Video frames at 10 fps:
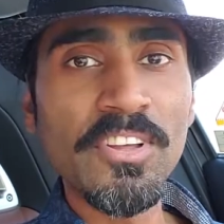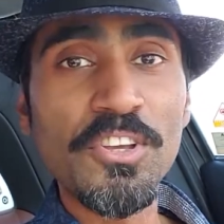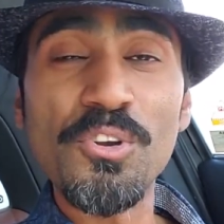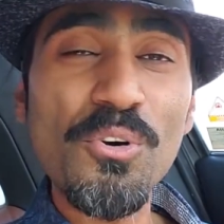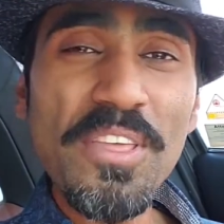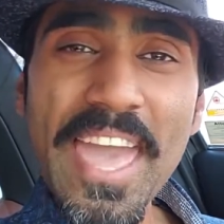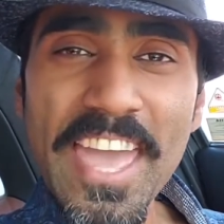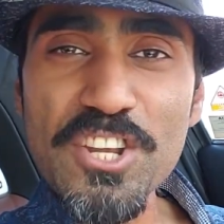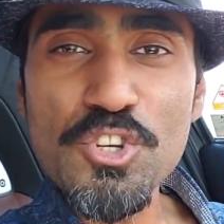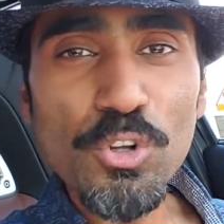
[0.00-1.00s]
You know, the
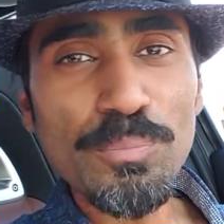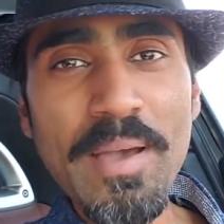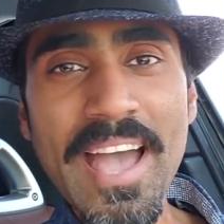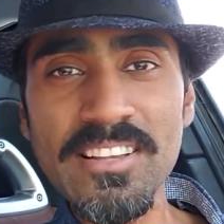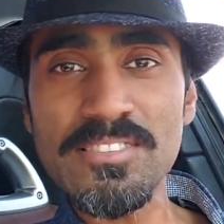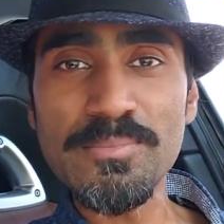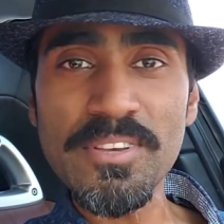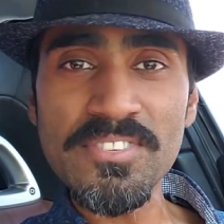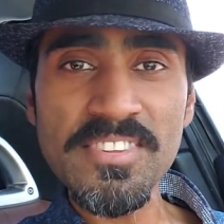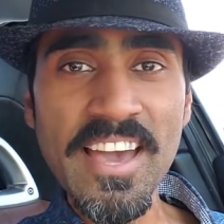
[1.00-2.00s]
age old maxim
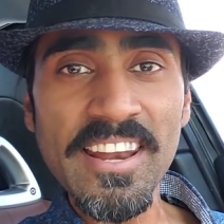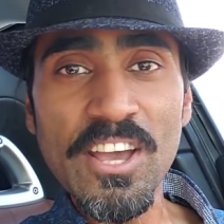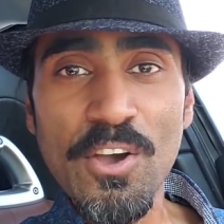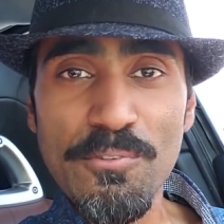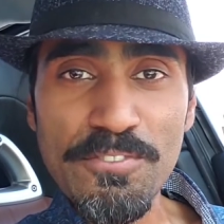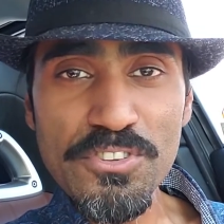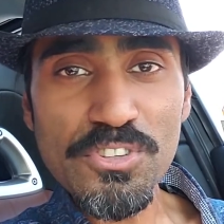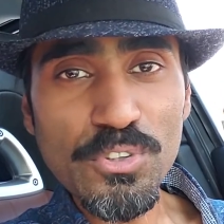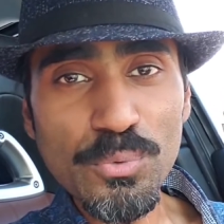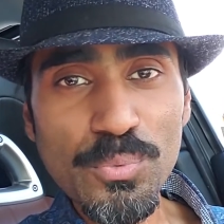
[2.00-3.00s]
is that
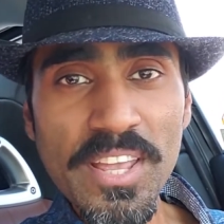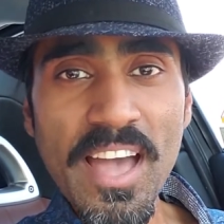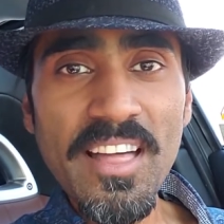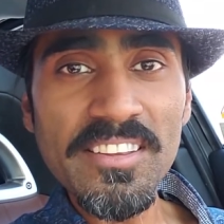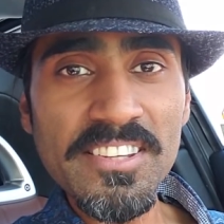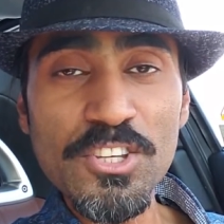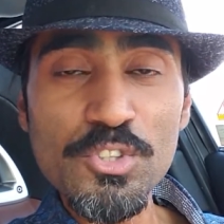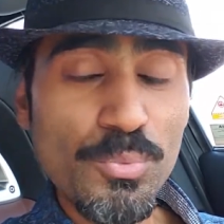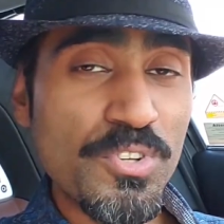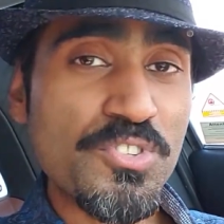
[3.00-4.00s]
physical reality is
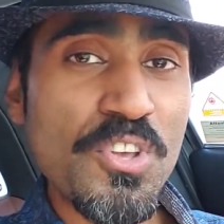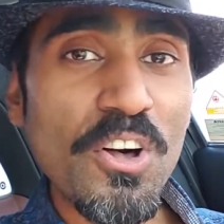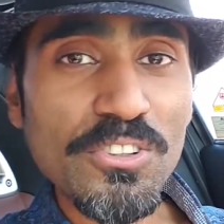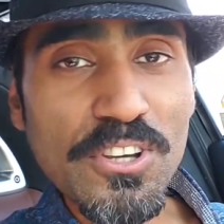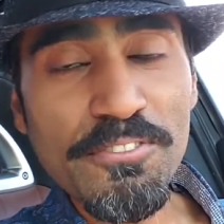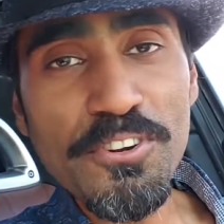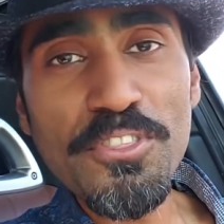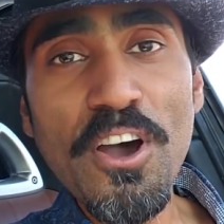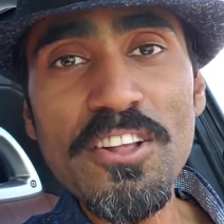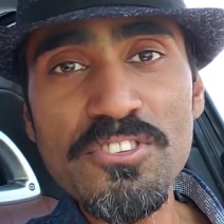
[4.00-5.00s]
a result of our
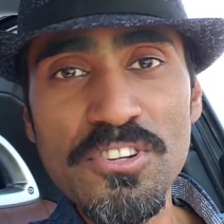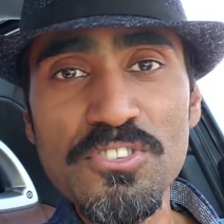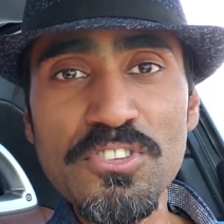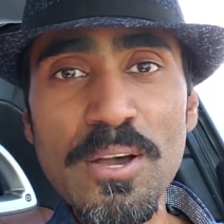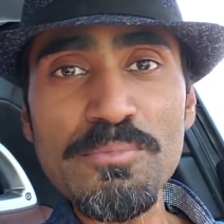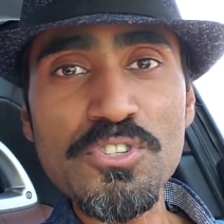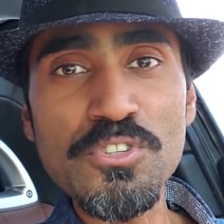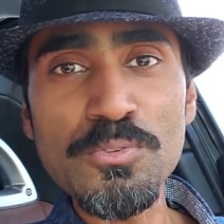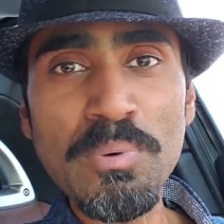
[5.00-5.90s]
thoughts and assumptions.